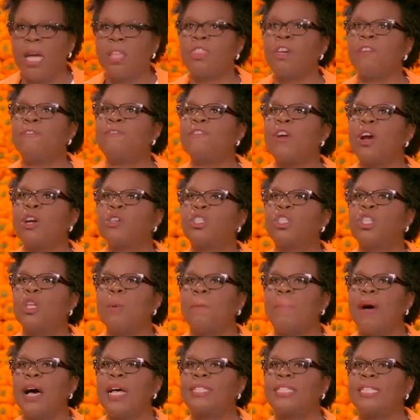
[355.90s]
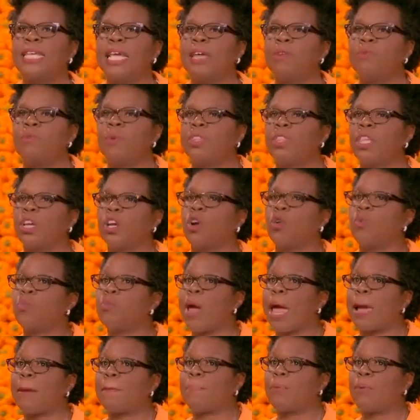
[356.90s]
The first to buzz in with the
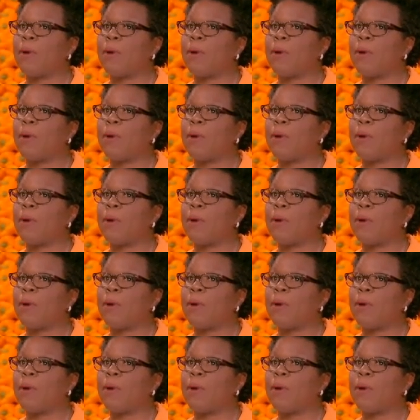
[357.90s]
correct